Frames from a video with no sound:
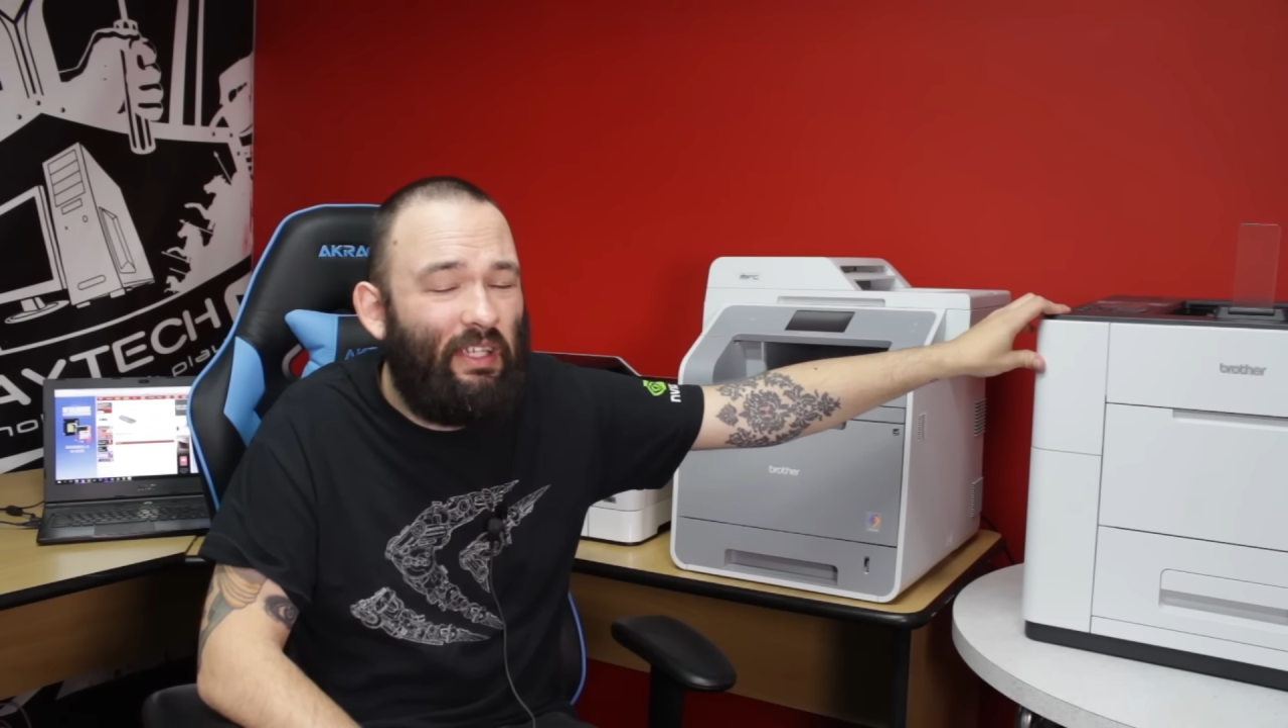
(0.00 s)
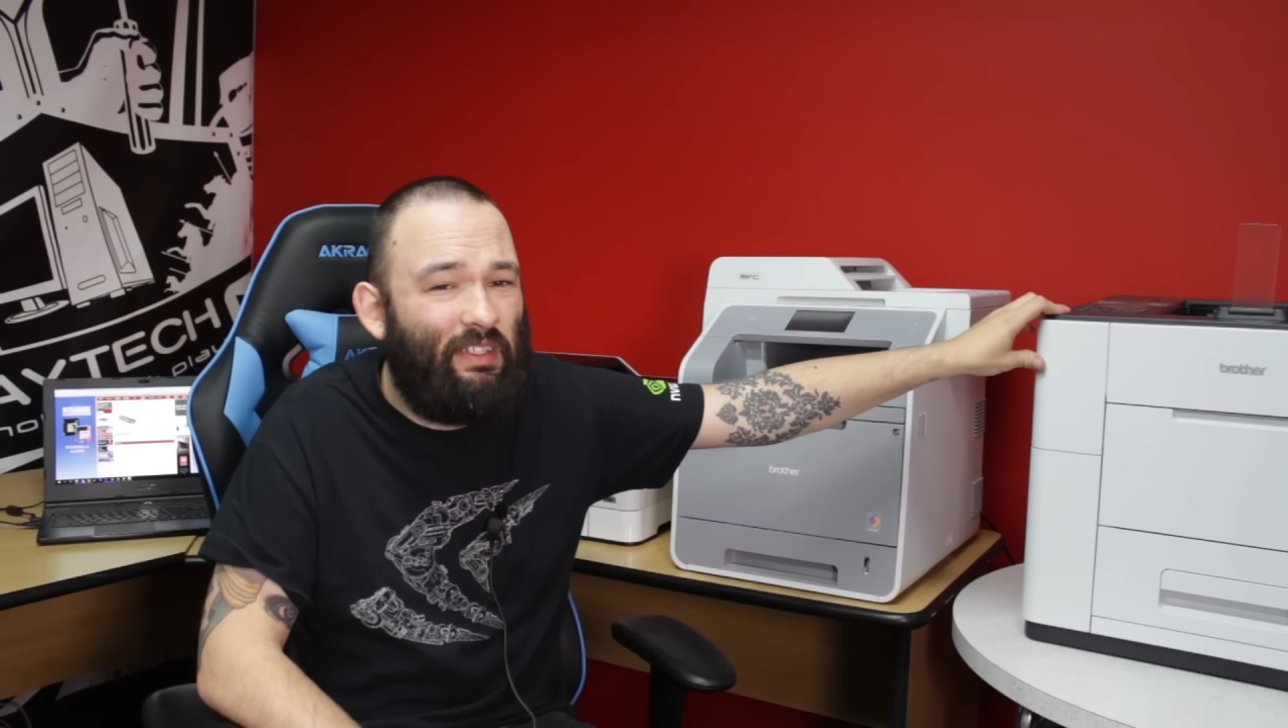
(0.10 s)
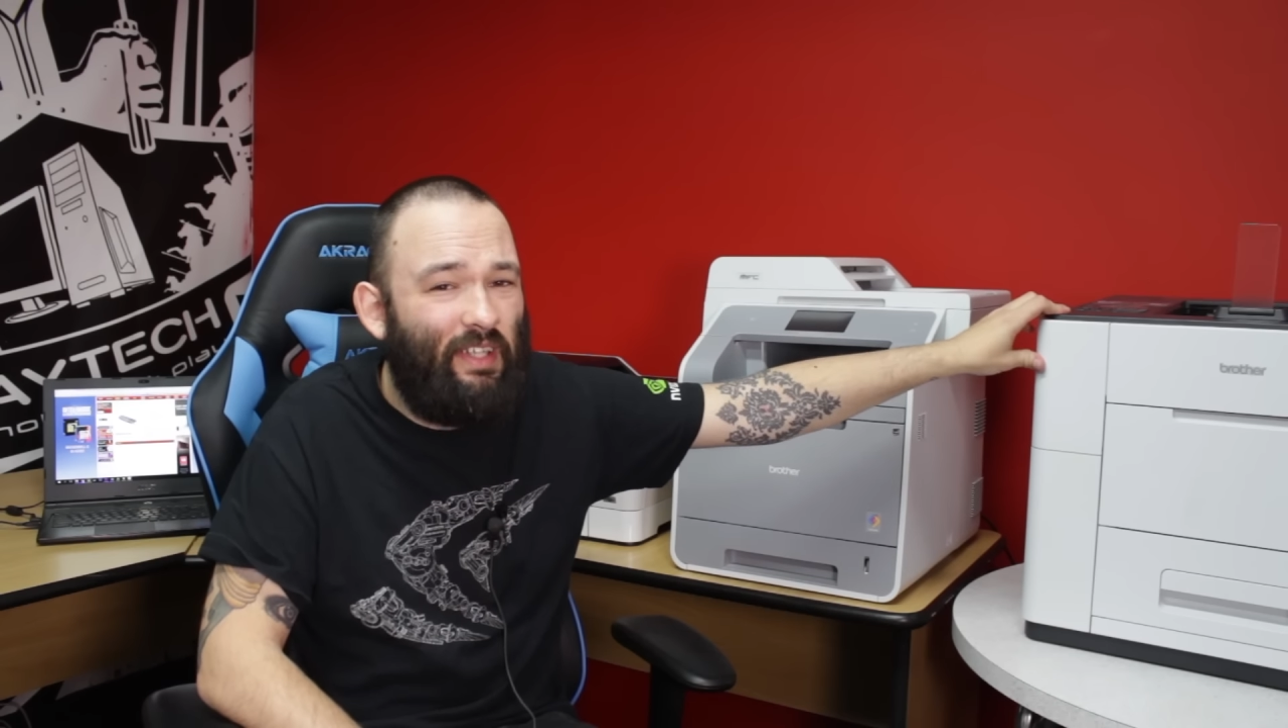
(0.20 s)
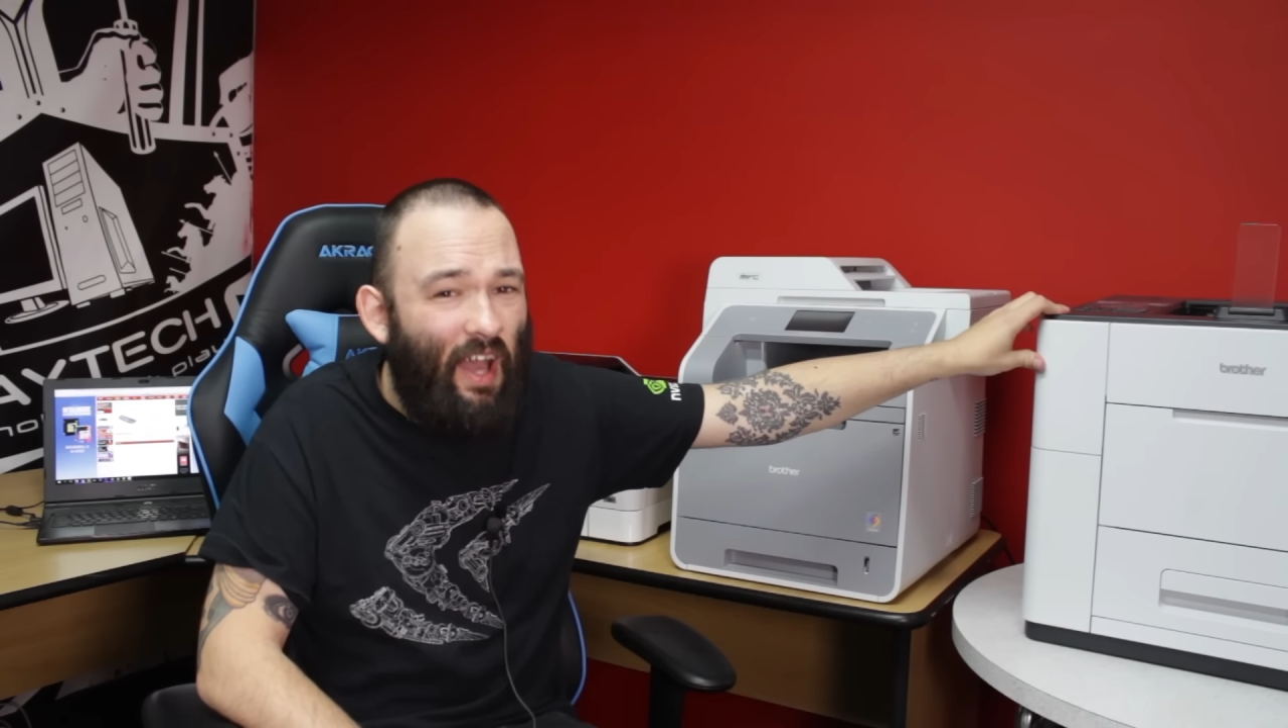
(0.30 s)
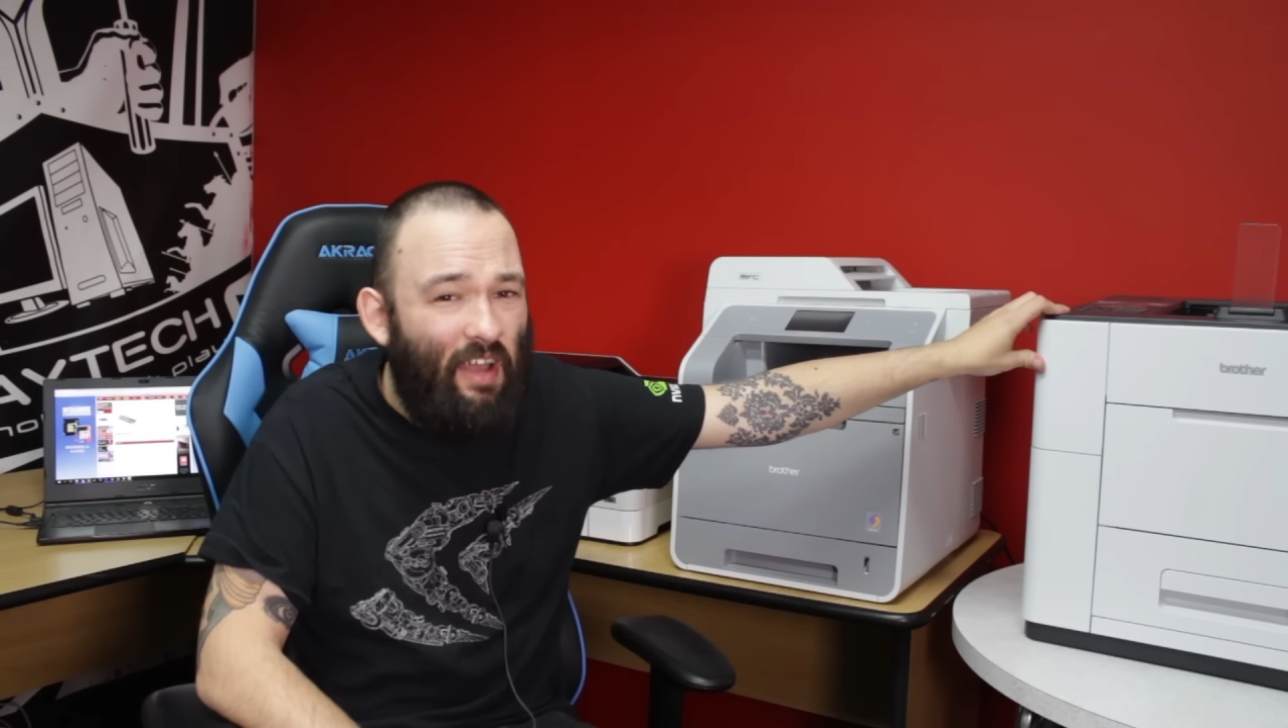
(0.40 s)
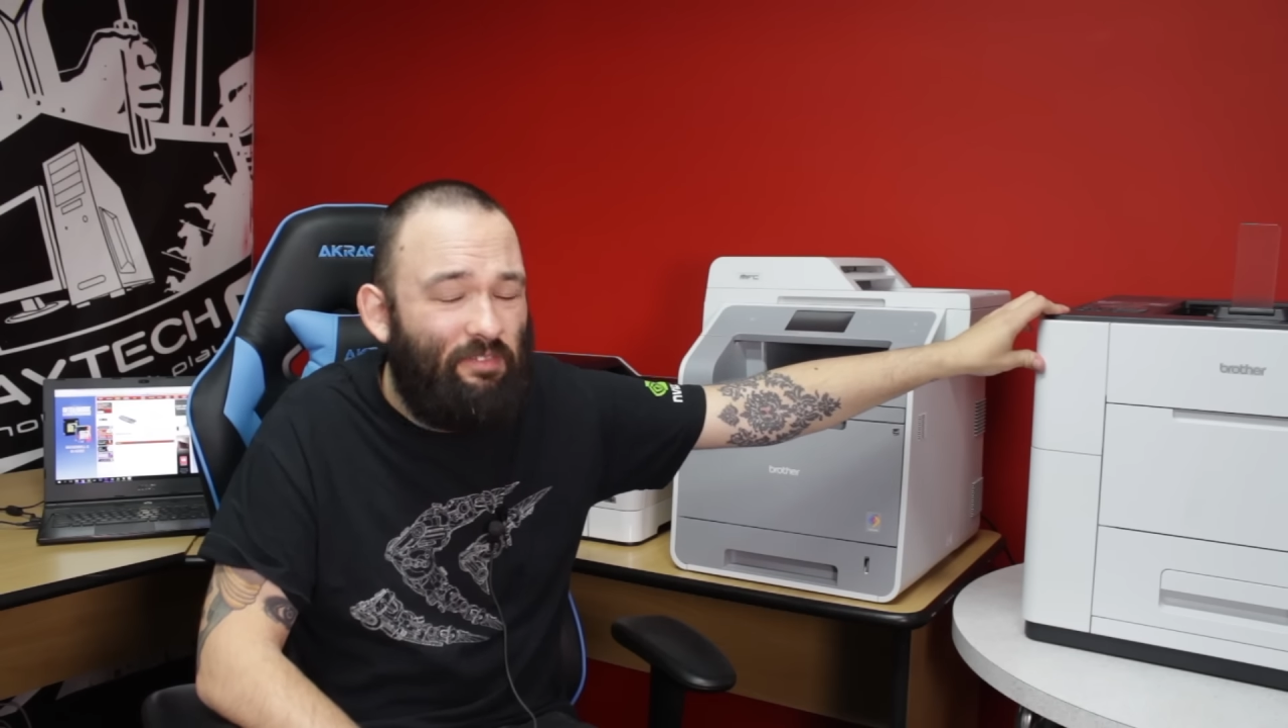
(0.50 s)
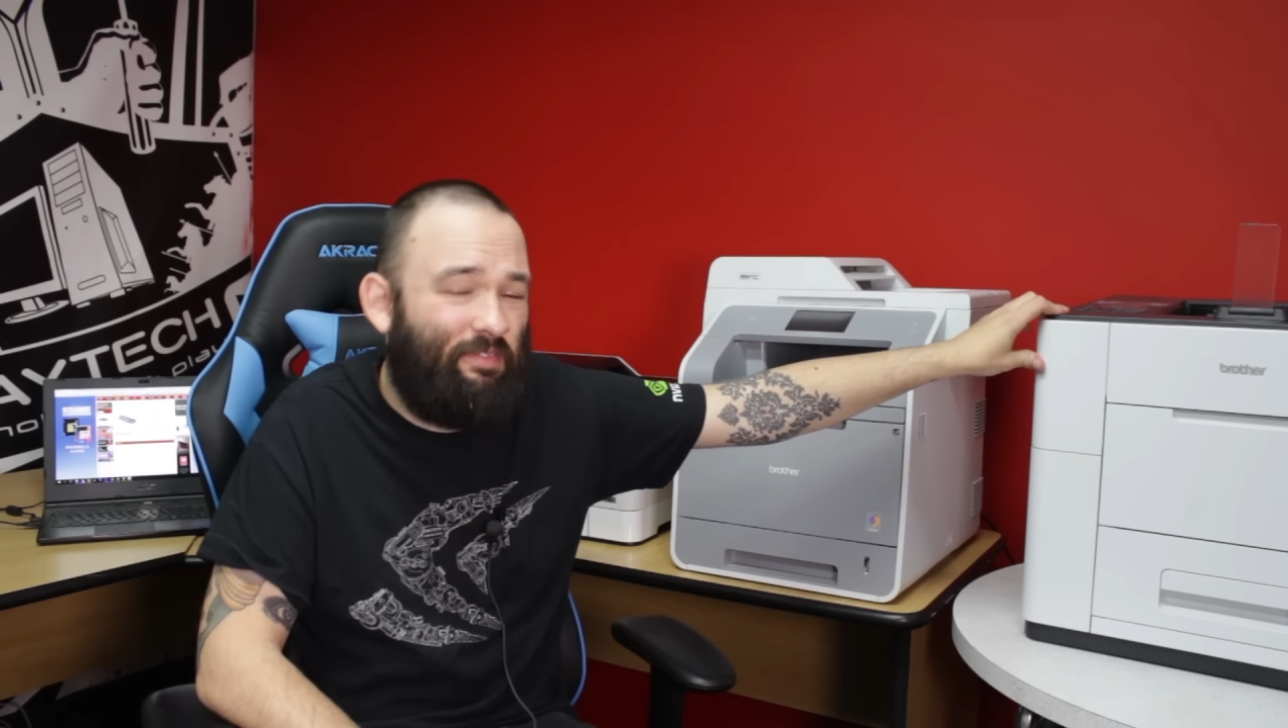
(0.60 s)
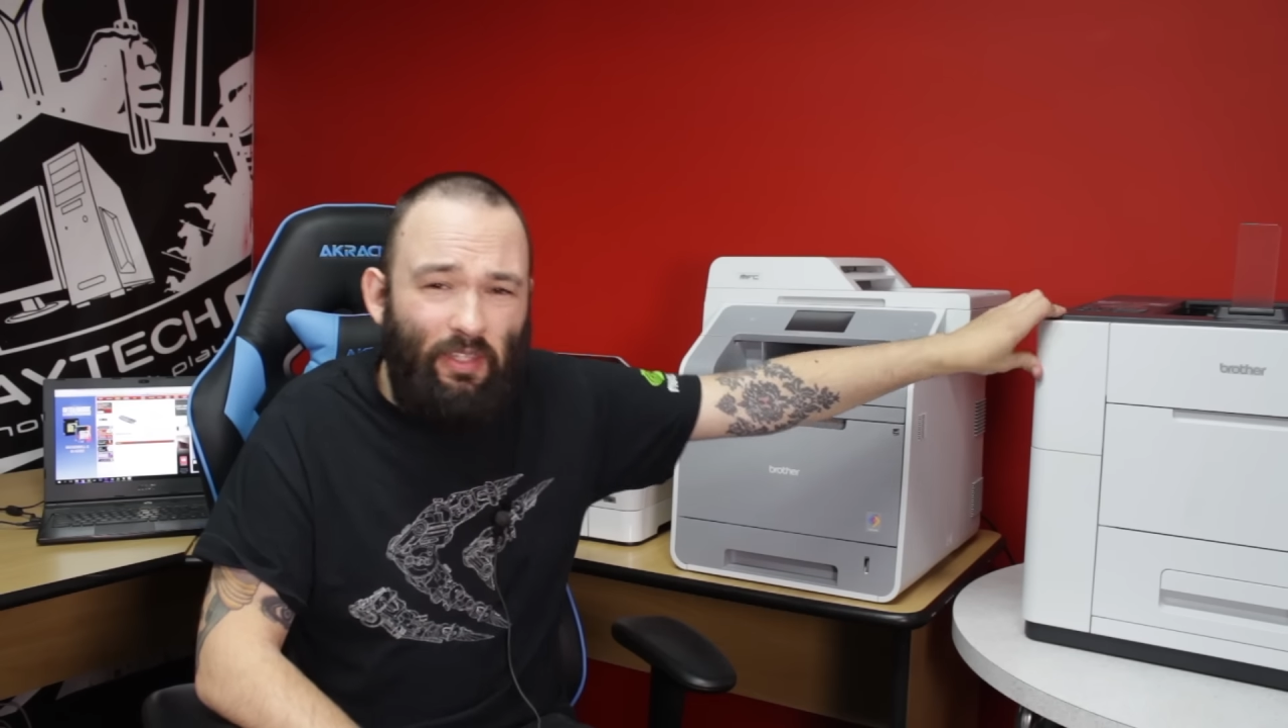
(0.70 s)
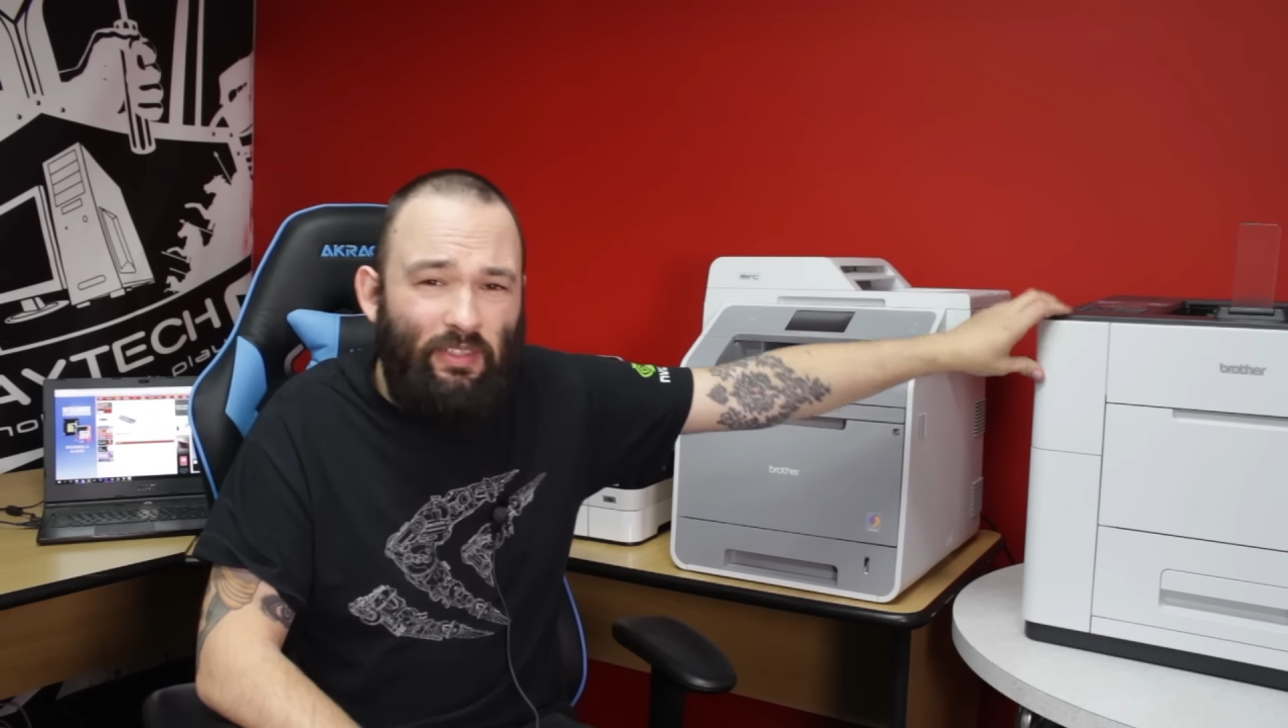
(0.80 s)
life.